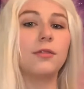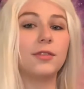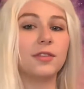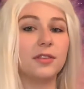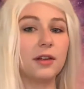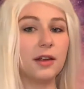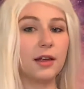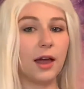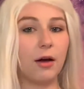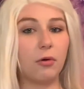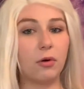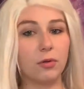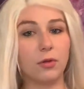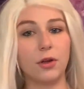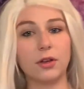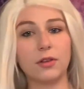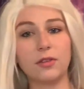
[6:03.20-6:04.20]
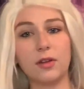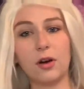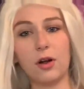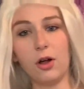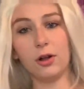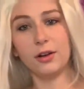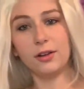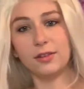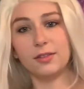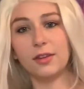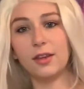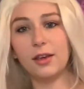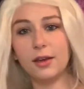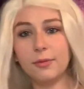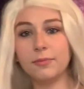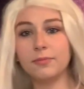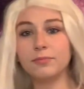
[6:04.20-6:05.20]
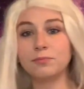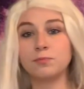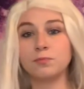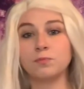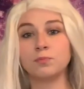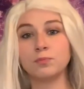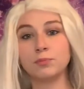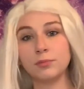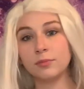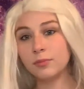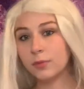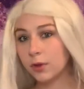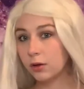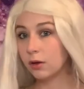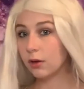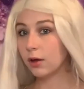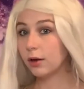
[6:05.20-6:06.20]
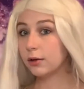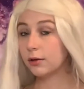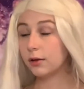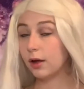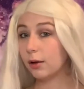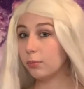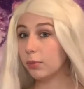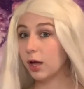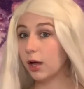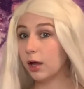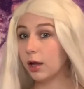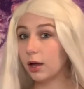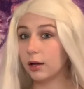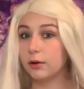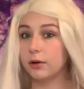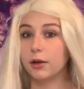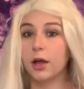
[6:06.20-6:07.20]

seeing how it looks. And honestly, not bad.